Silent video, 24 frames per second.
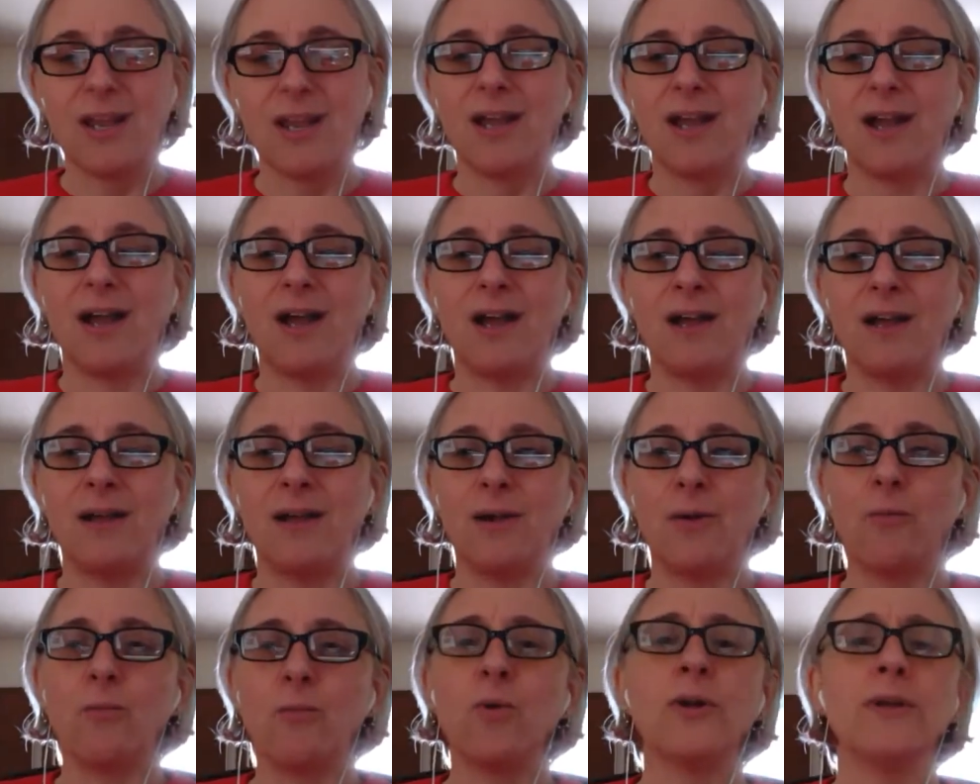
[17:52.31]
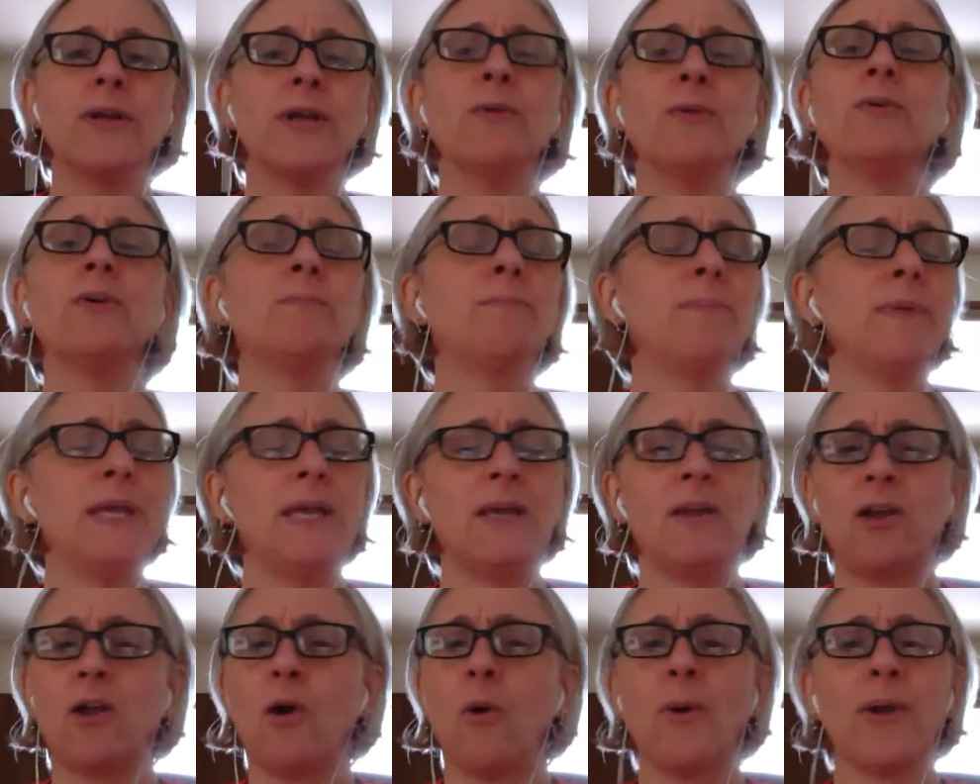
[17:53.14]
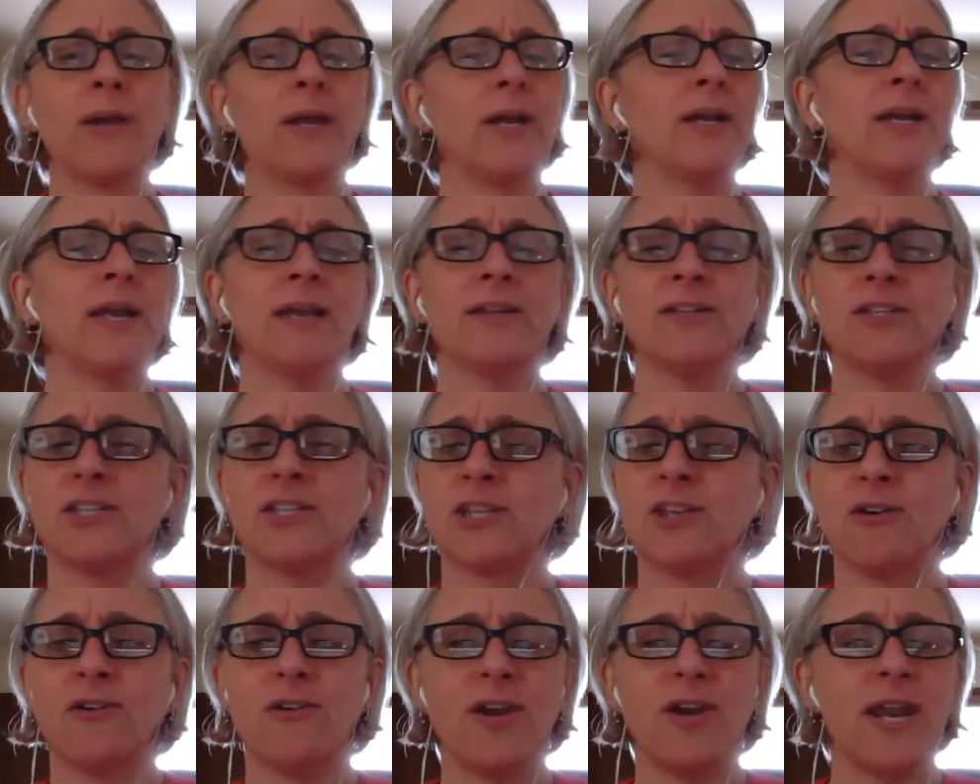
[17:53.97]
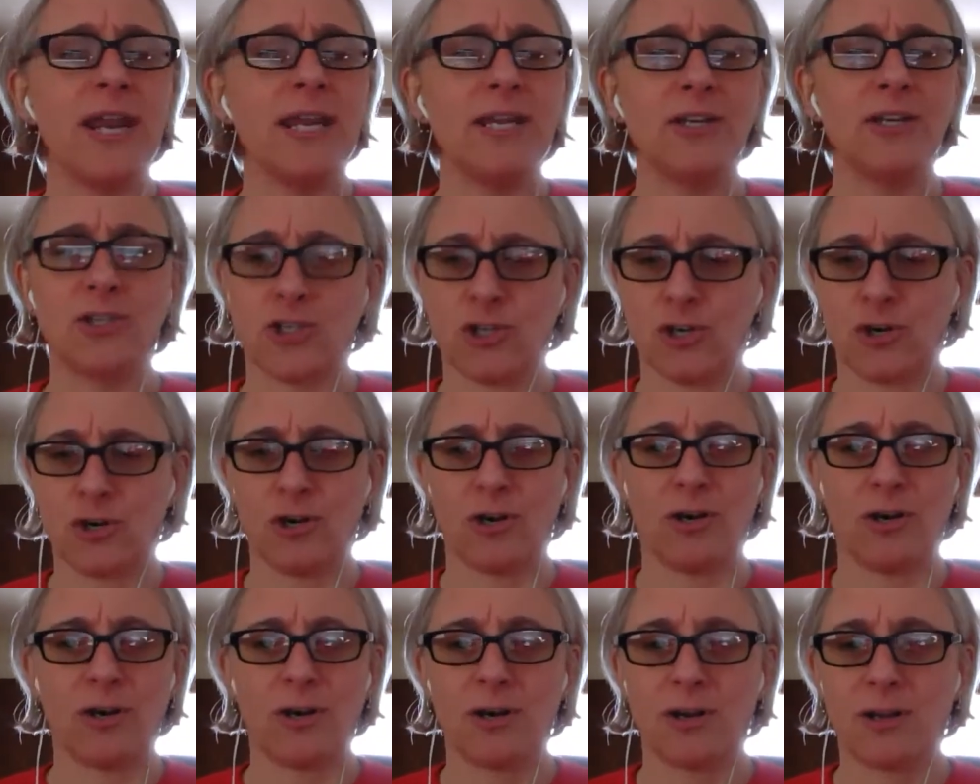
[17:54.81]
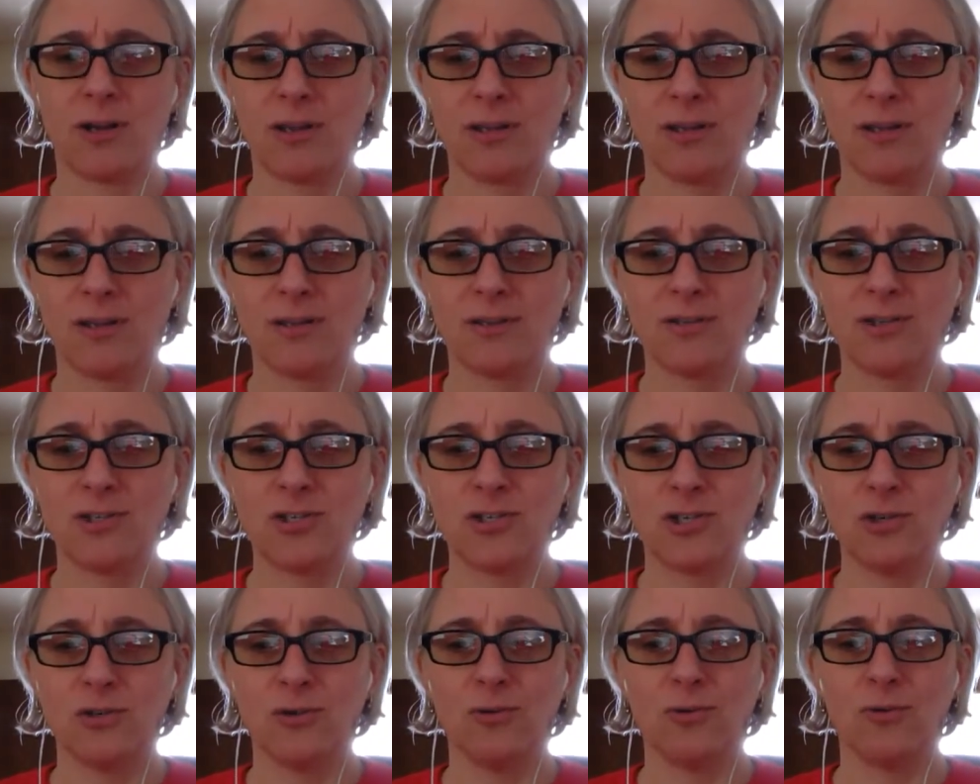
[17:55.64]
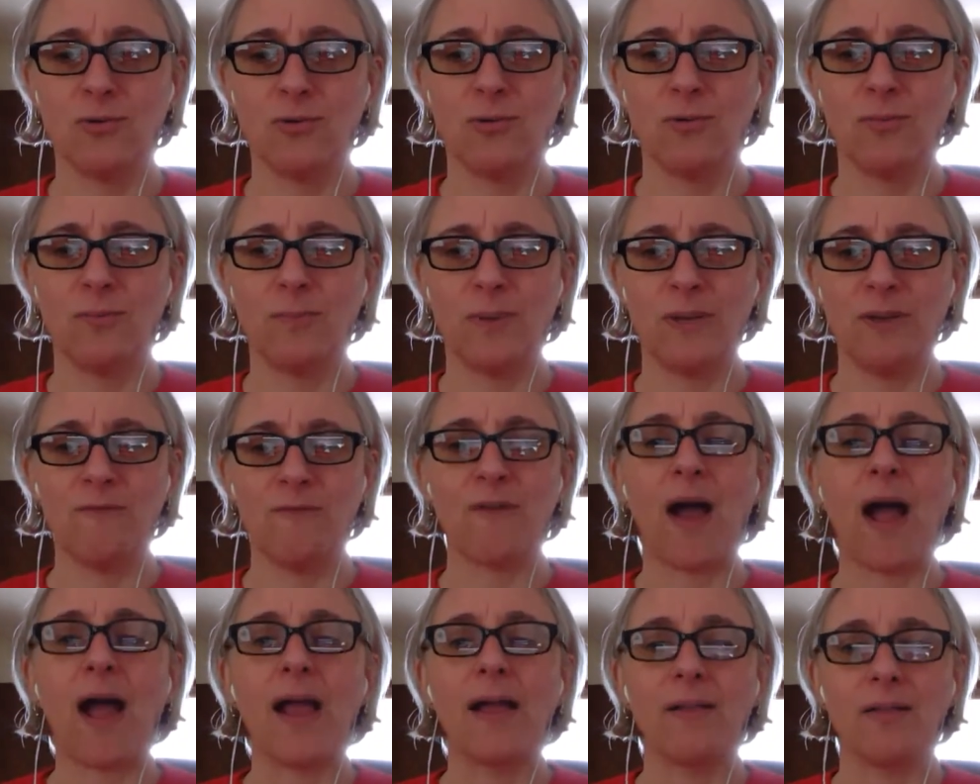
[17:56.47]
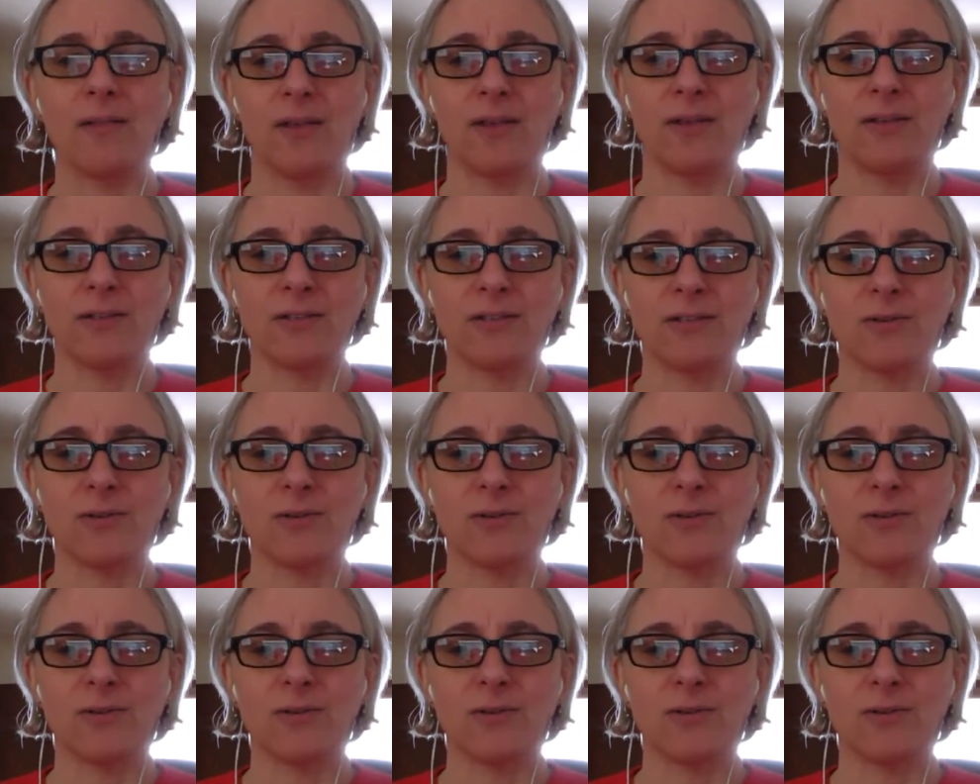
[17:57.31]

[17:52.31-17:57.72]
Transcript: would be going against their nature to be violent.